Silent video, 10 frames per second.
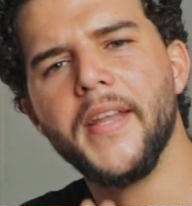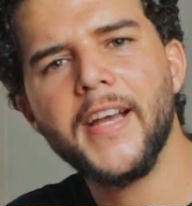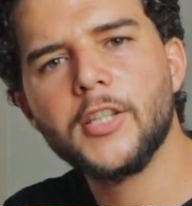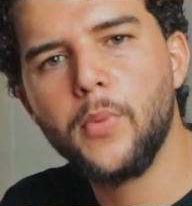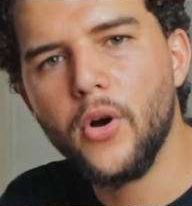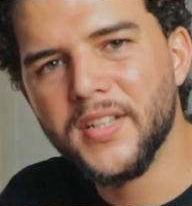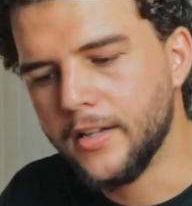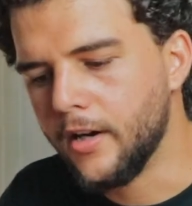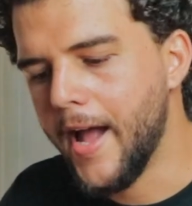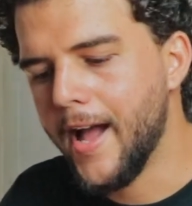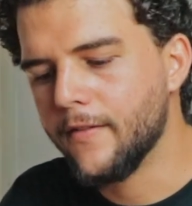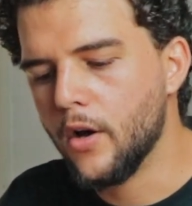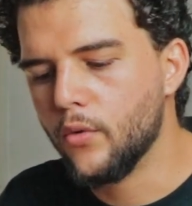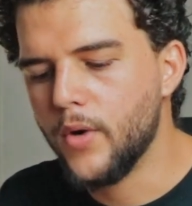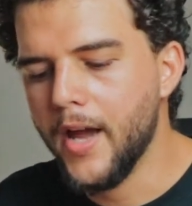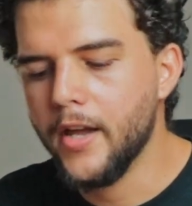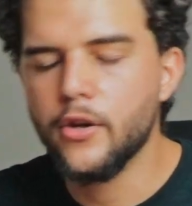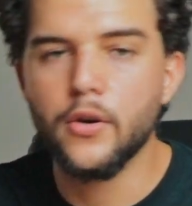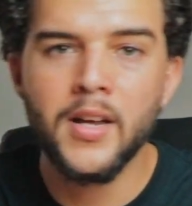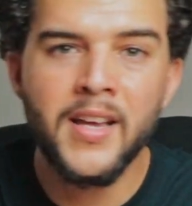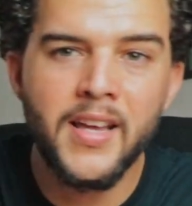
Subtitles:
The next point that I have right here